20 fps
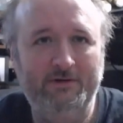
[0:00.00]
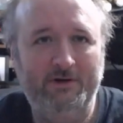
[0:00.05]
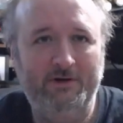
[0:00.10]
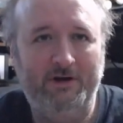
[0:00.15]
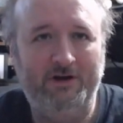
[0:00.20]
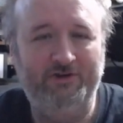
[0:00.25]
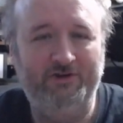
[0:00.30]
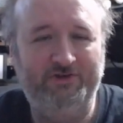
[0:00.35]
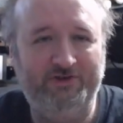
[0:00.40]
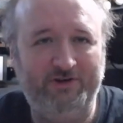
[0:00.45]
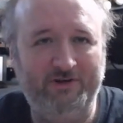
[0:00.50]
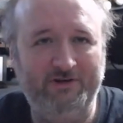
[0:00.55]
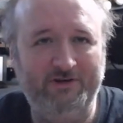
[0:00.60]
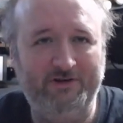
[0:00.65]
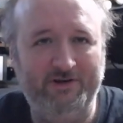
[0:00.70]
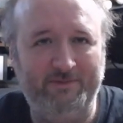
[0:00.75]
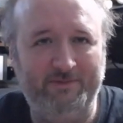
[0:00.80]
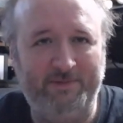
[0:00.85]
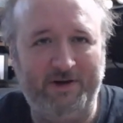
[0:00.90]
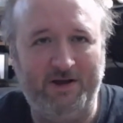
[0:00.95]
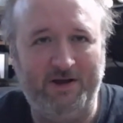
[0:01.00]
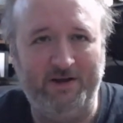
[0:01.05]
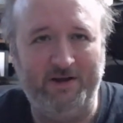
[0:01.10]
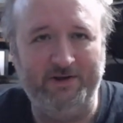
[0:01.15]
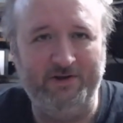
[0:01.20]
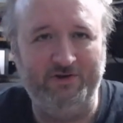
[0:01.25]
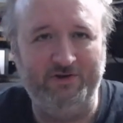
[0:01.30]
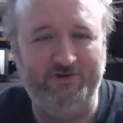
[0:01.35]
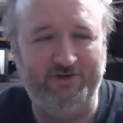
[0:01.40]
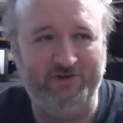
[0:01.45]
a certain cabal of
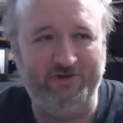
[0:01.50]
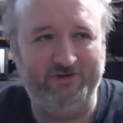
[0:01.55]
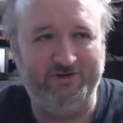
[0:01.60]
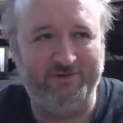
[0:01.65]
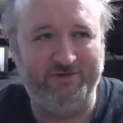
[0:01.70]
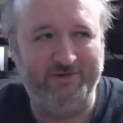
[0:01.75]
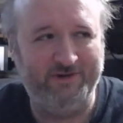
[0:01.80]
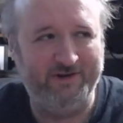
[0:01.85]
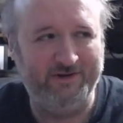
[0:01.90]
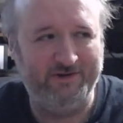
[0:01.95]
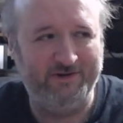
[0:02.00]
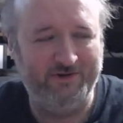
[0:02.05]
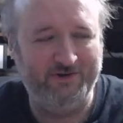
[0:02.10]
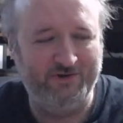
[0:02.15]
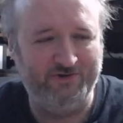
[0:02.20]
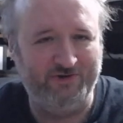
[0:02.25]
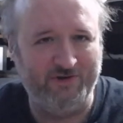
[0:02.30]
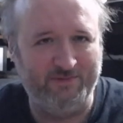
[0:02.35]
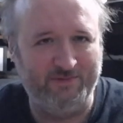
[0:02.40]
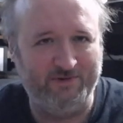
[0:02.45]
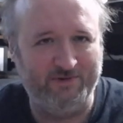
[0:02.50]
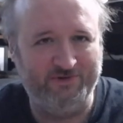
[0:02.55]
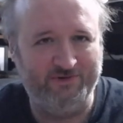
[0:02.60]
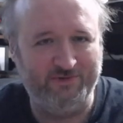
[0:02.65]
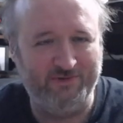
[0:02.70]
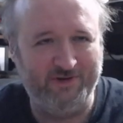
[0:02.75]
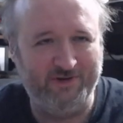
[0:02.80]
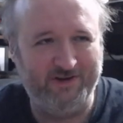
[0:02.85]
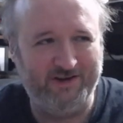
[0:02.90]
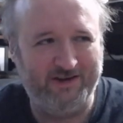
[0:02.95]
YouTubers
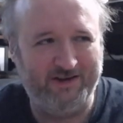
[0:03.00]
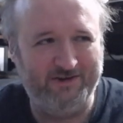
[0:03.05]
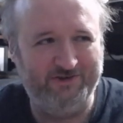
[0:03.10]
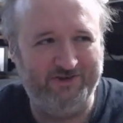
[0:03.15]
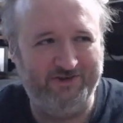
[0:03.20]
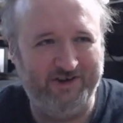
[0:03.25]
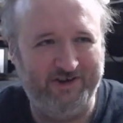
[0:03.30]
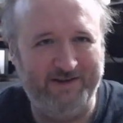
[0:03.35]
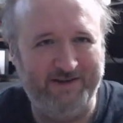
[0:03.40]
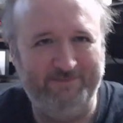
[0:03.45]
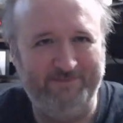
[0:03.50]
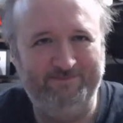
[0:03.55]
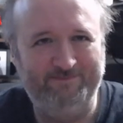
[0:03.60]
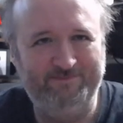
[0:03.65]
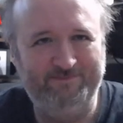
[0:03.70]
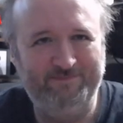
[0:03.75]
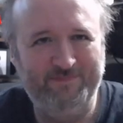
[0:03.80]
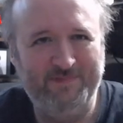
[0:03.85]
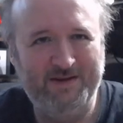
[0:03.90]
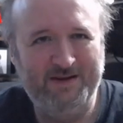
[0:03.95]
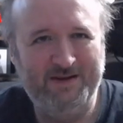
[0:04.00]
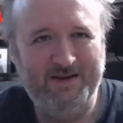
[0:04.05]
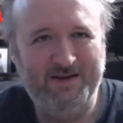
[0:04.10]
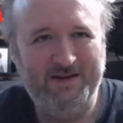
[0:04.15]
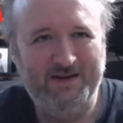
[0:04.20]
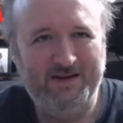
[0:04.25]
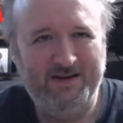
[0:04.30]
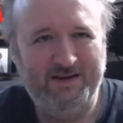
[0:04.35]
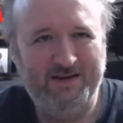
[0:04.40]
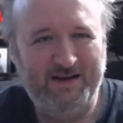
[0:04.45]
who, I'll say,
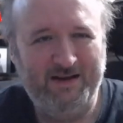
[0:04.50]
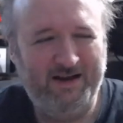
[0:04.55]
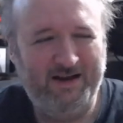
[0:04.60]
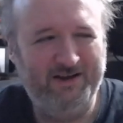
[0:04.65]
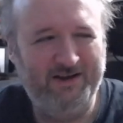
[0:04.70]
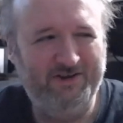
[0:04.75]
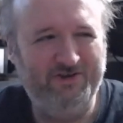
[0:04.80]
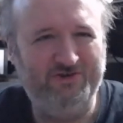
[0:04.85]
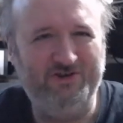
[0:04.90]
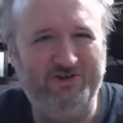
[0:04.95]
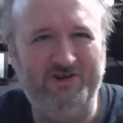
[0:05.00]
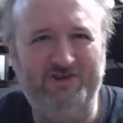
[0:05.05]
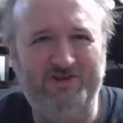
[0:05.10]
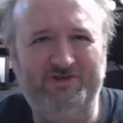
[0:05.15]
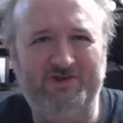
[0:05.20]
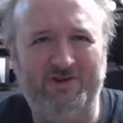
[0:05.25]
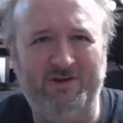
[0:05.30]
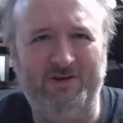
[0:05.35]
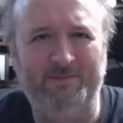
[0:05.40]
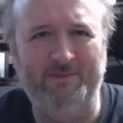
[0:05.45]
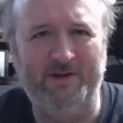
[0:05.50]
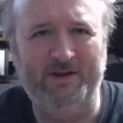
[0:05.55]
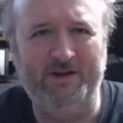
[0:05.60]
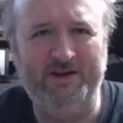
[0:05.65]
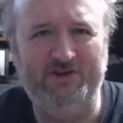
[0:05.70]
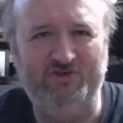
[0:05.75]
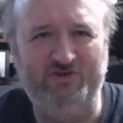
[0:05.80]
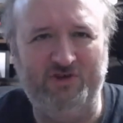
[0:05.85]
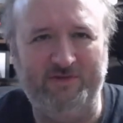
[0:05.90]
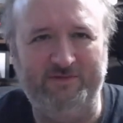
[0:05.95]
I usually just call them the
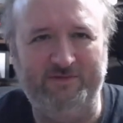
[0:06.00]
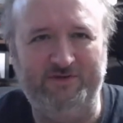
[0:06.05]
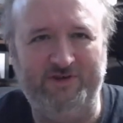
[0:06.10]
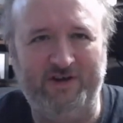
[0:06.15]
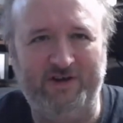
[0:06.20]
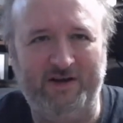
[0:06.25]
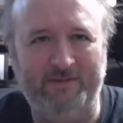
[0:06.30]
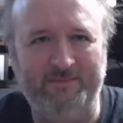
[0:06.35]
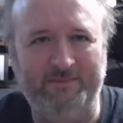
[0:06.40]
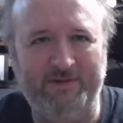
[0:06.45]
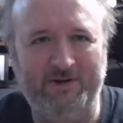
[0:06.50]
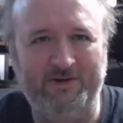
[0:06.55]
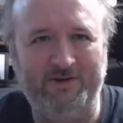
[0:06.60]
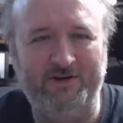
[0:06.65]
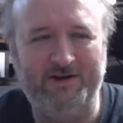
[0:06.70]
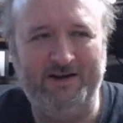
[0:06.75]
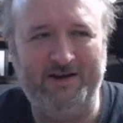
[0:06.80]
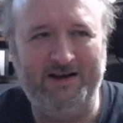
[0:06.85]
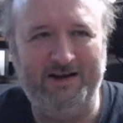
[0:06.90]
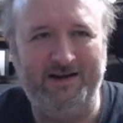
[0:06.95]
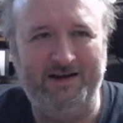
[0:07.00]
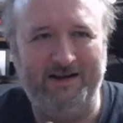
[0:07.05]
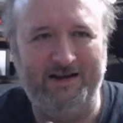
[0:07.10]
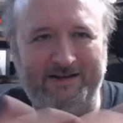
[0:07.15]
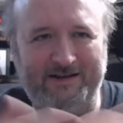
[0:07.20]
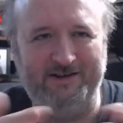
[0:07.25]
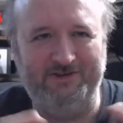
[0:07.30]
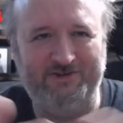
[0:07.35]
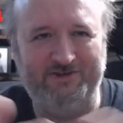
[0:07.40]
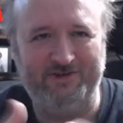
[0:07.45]
Legion of Dumb. You know, they're kind of like
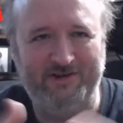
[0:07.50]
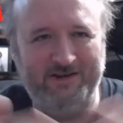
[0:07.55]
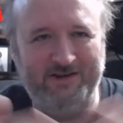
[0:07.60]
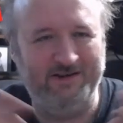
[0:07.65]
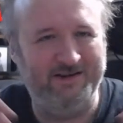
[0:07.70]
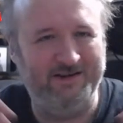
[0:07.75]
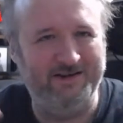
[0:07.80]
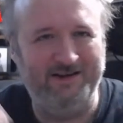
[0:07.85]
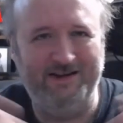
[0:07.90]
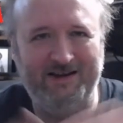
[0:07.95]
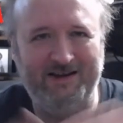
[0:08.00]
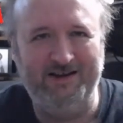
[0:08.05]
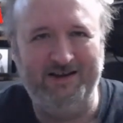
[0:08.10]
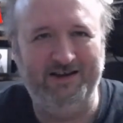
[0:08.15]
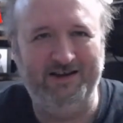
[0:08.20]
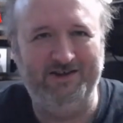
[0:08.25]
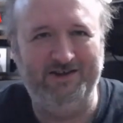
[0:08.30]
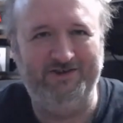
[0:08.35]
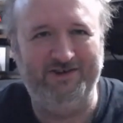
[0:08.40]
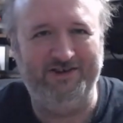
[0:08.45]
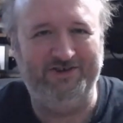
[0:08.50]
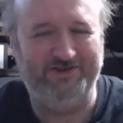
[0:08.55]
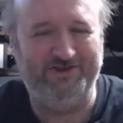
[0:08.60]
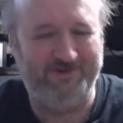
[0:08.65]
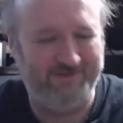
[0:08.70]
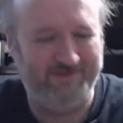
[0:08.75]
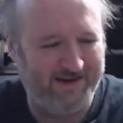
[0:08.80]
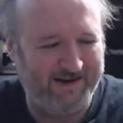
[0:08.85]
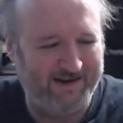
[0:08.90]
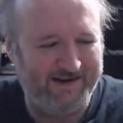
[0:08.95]
this, it's just,
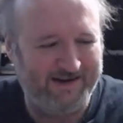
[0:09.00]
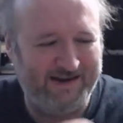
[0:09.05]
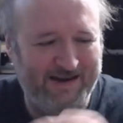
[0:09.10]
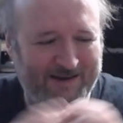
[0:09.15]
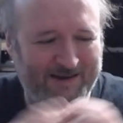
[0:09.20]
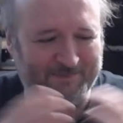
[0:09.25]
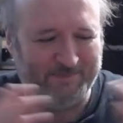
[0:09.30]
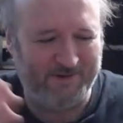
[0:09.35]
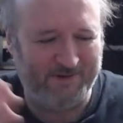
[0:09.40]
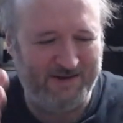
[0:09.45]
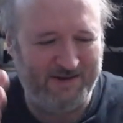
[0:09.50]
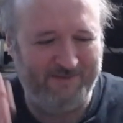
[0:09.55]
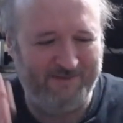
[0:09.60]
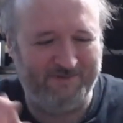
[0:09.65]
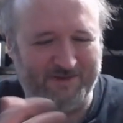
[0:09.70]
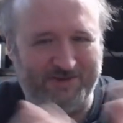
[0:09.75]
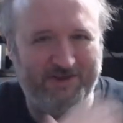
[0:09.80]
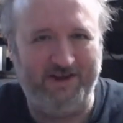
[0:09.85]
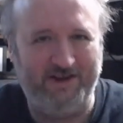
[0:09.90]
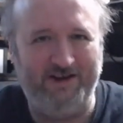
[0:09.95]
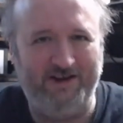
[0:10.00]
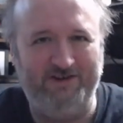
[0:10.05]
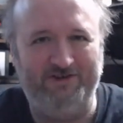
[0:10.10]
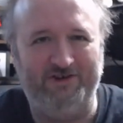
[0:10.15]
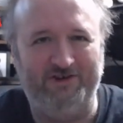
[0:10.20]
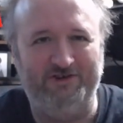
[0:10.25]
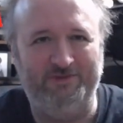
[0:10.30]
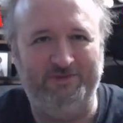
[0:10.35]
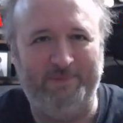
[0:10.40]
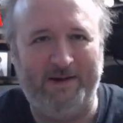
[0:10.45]
I can't believe the things
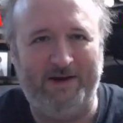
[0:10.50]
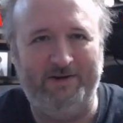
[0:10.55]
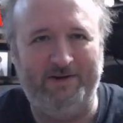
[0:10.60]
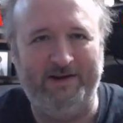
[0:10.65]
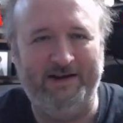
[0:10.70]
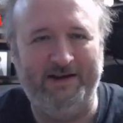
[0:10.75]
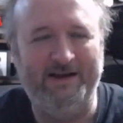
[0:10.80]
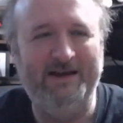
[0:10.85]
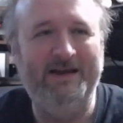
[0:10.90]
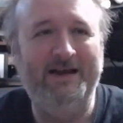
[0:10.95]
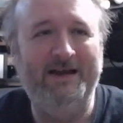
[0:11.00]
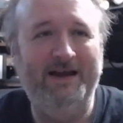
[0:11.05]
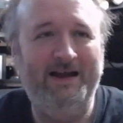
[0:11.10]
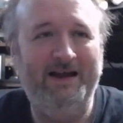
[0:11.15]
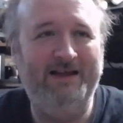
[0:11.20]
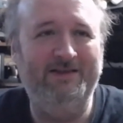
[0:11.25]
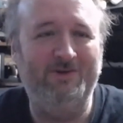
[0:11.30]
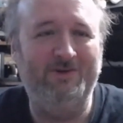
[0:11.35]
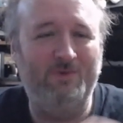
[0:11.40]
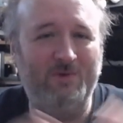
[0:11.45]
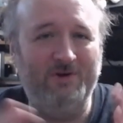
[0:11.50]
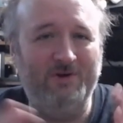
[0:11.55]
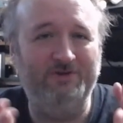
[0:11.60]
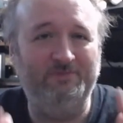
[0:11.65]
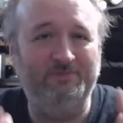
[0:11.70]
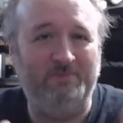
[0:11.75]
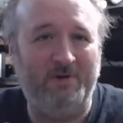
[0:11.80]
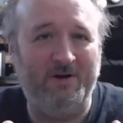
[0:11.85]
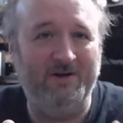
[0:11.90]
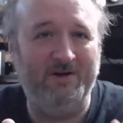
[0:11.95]
they're spouting. And the worst
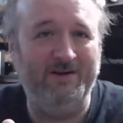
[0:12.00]
part